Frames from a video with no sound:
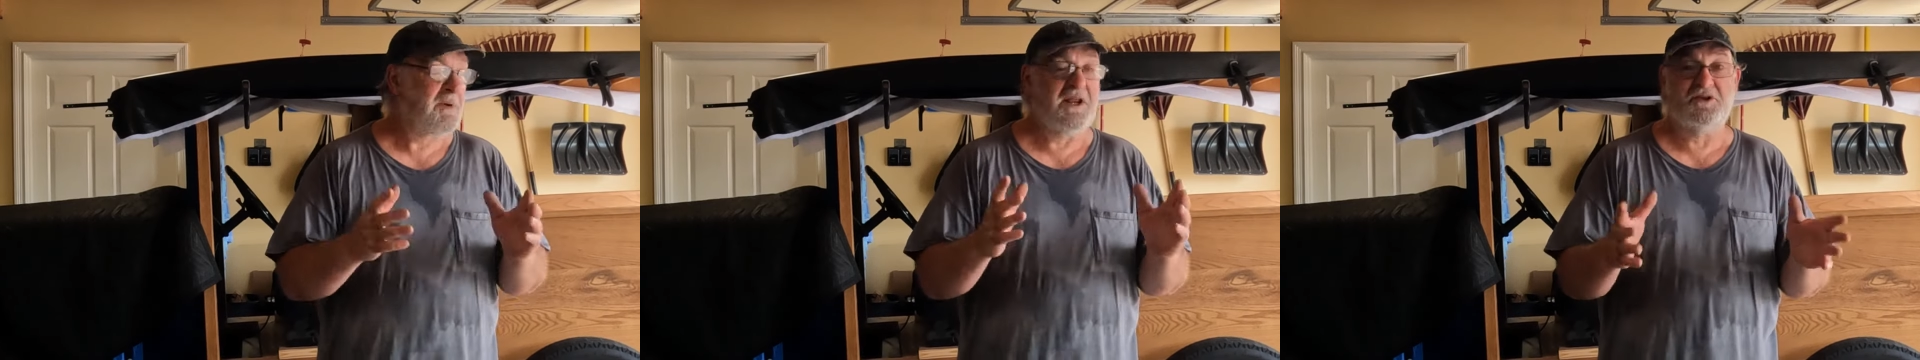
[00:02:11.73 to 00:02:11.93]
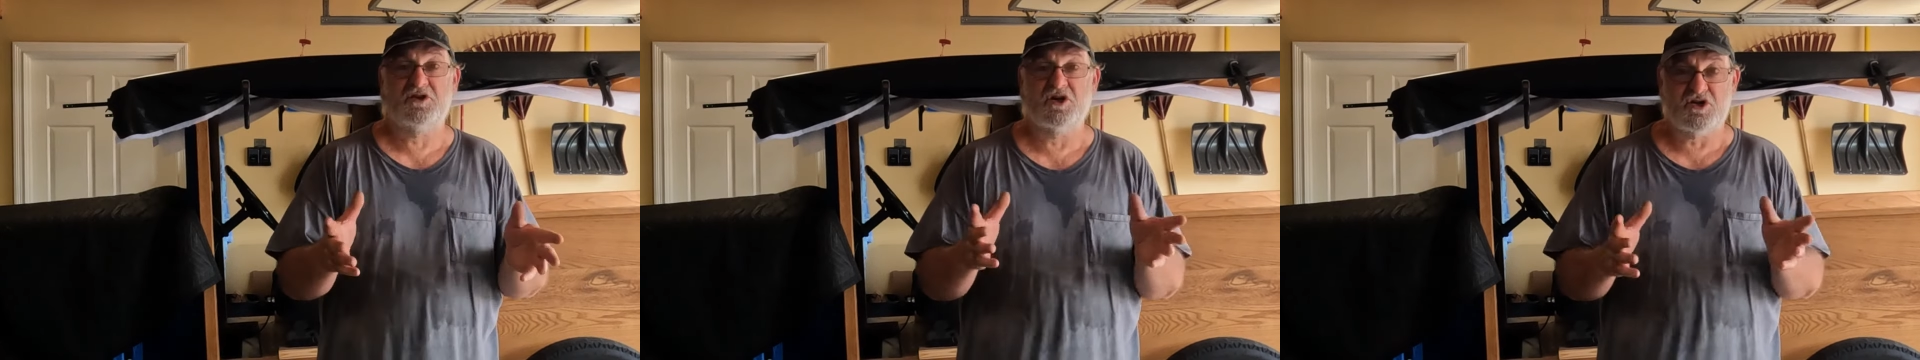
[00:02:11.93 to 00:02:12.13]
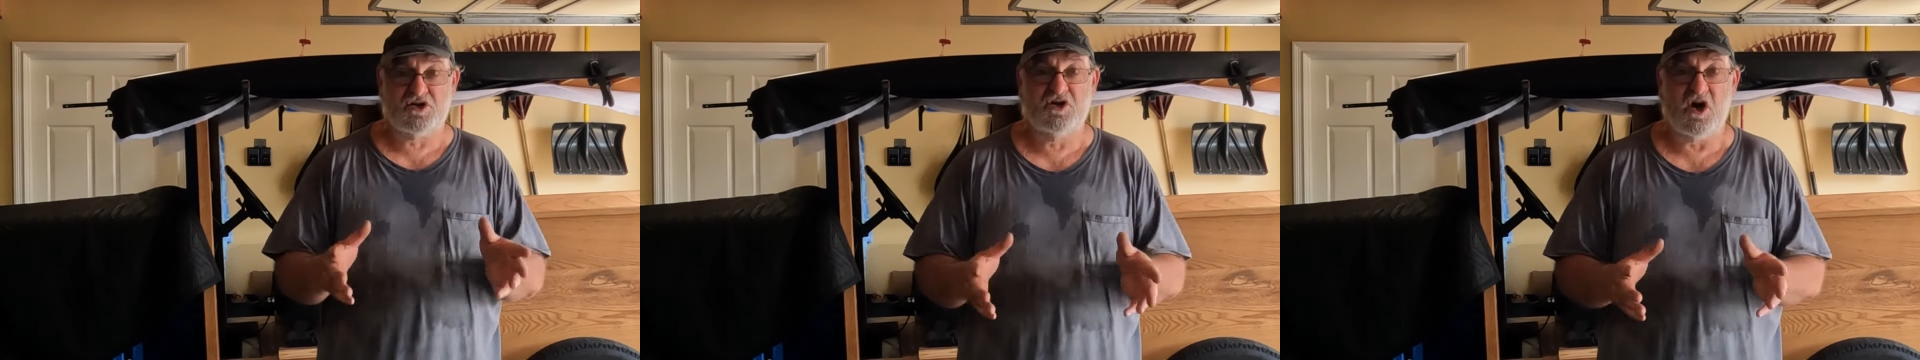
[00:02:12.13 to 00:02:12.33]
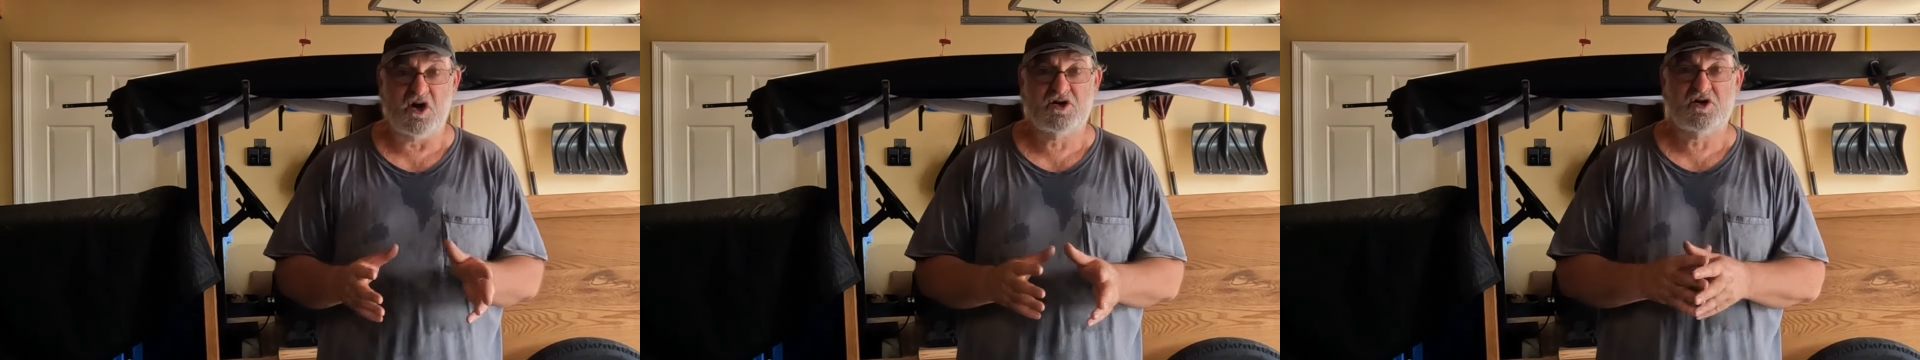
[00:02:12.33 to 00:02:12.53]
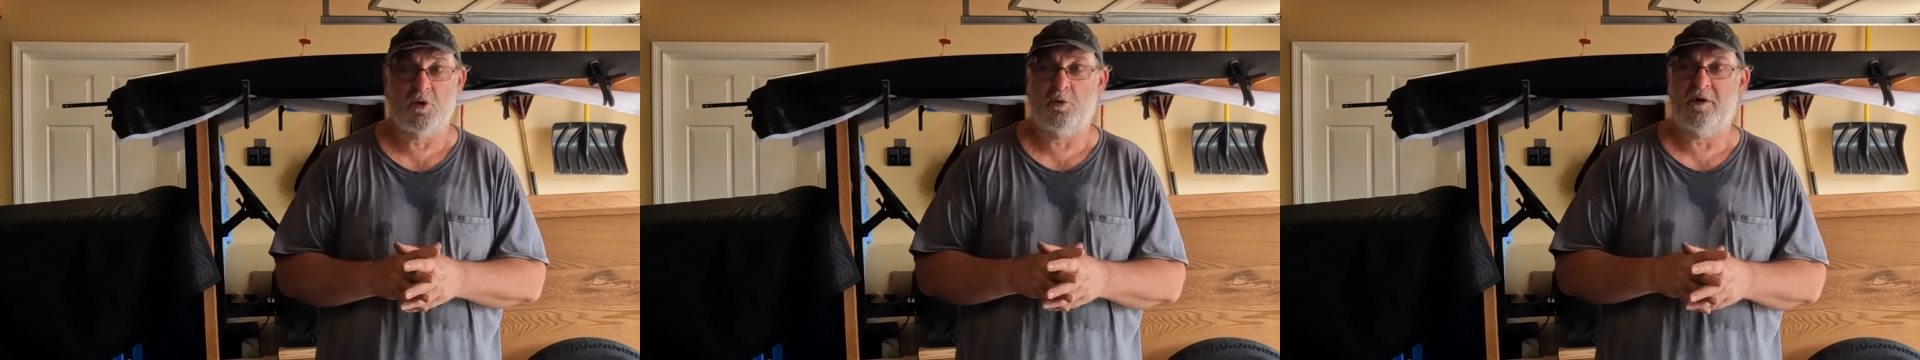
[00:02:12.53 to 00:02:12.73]
But at this
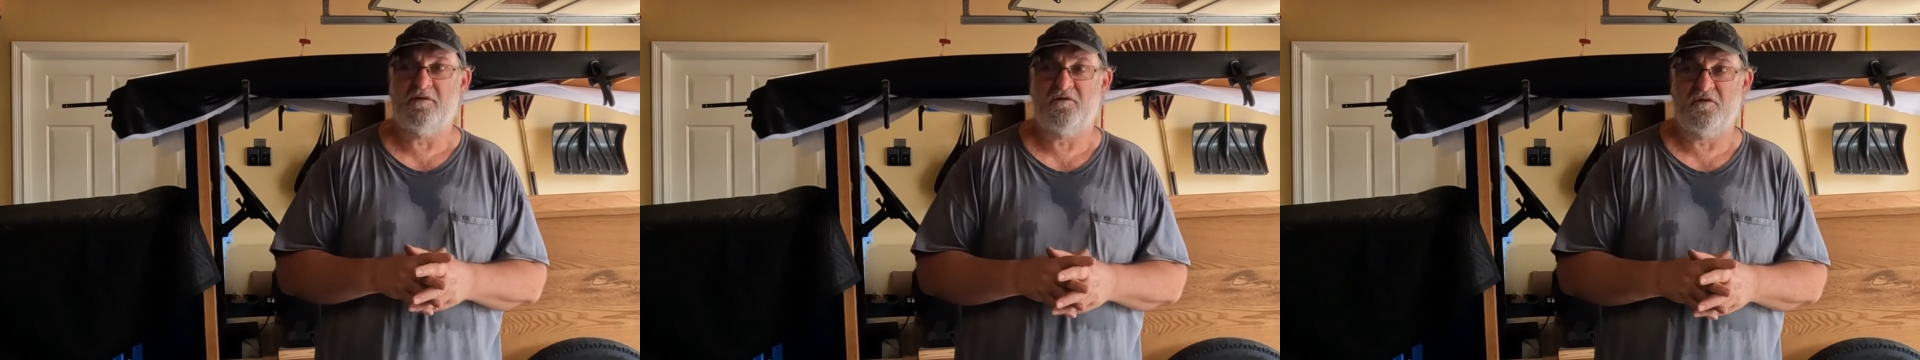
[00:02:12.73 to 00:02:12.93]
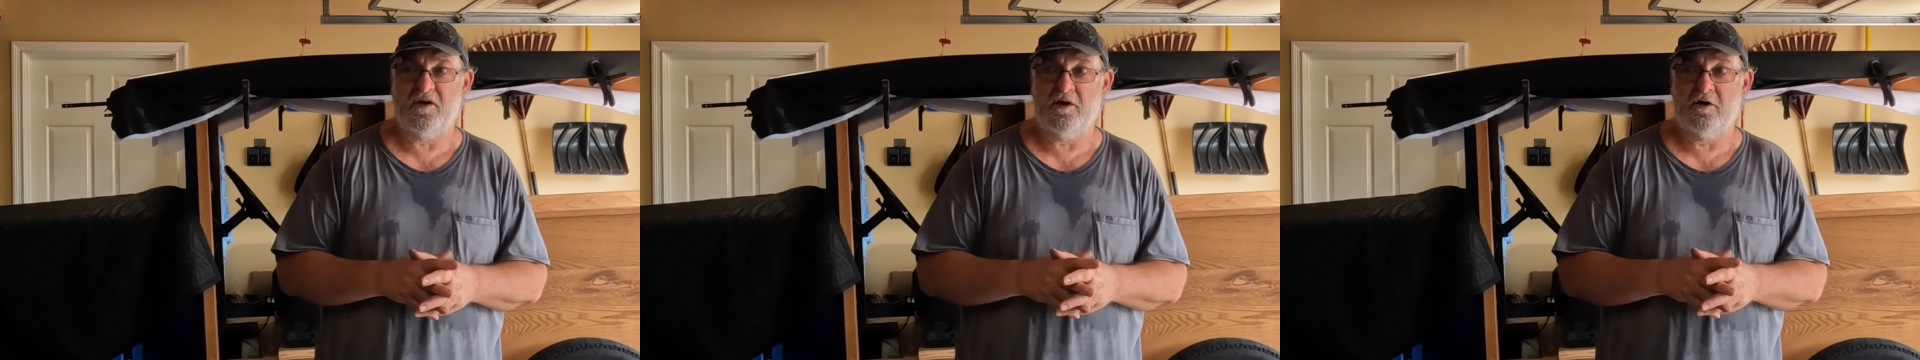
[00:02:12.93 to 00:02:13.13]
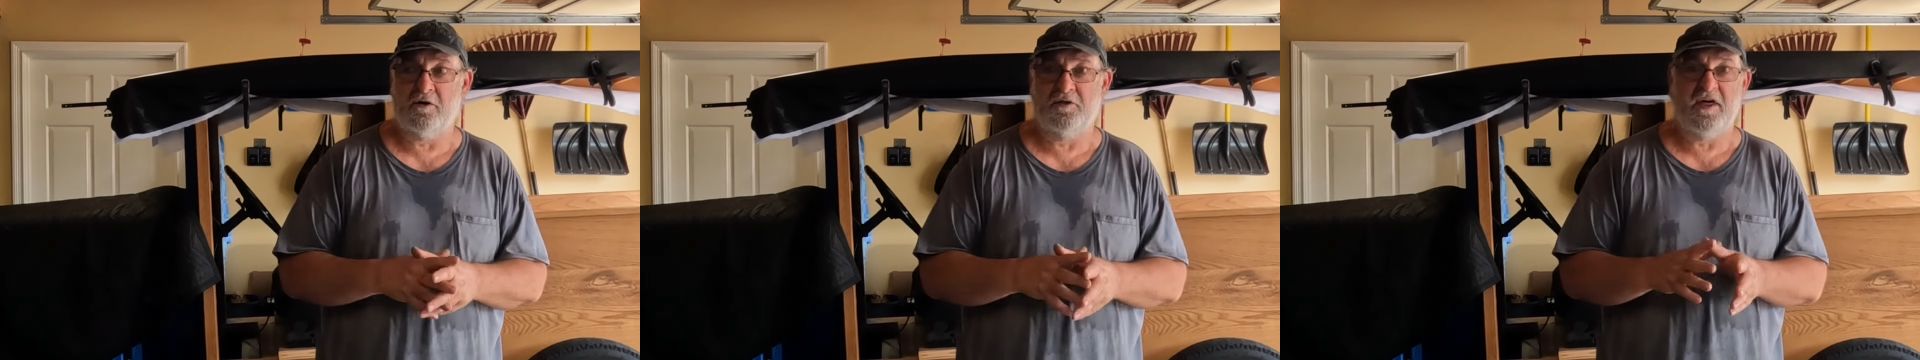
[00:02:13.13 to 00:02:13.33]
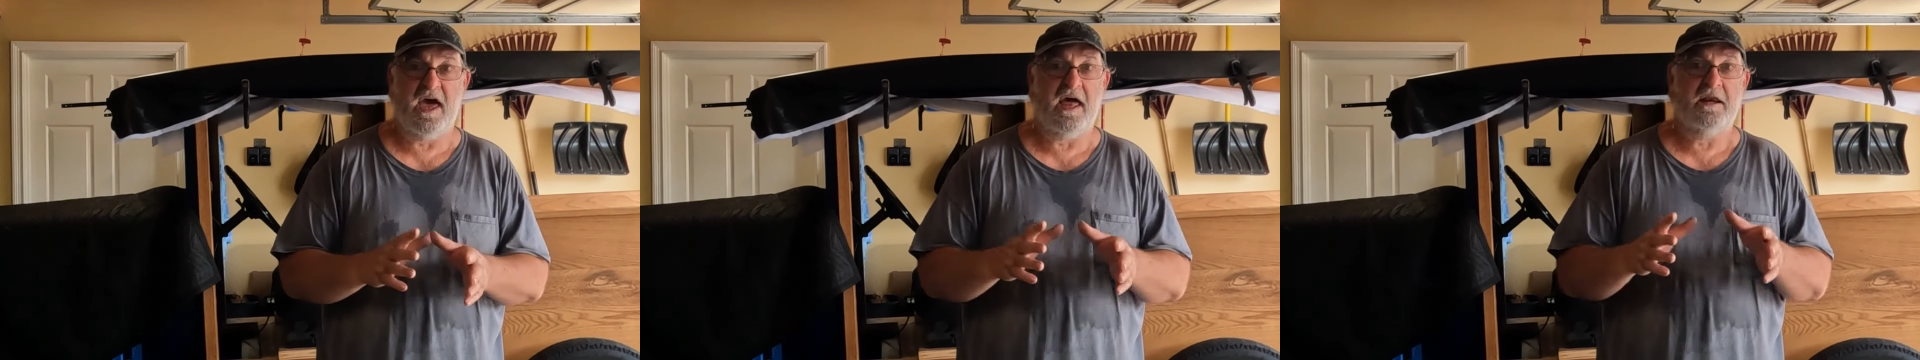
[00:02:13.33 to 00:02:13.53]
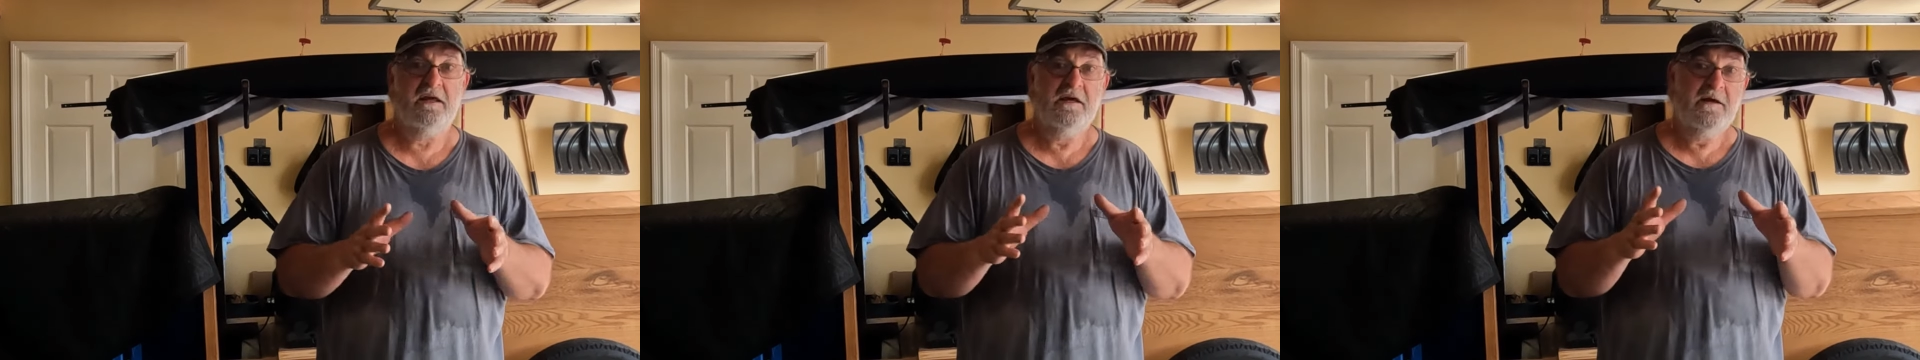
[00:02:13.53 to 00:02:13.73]
juncture, we feel
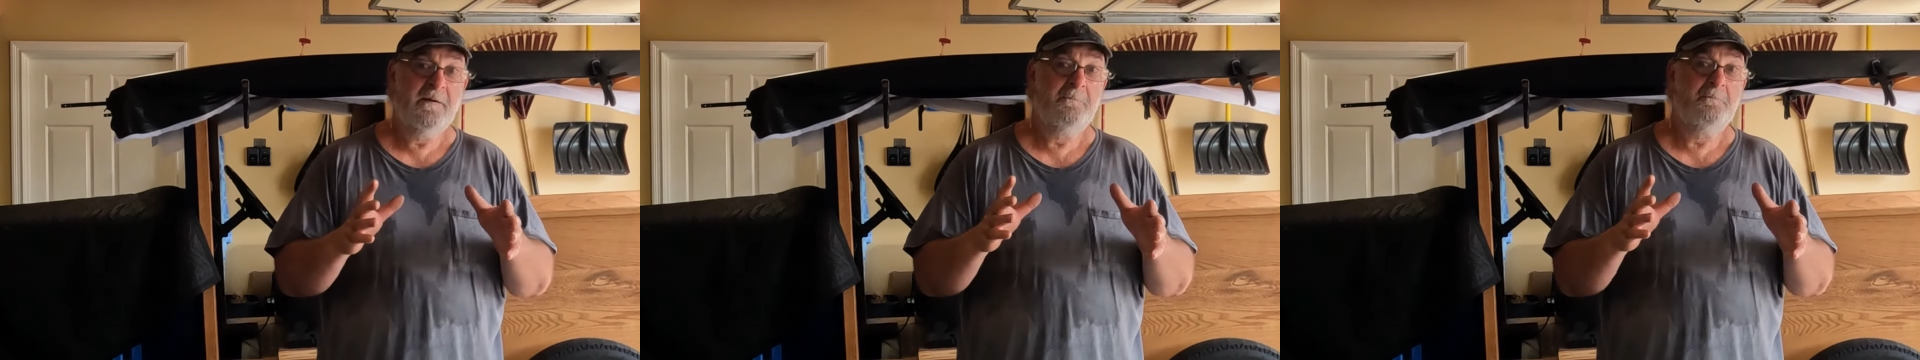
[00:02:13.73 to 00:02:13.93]
that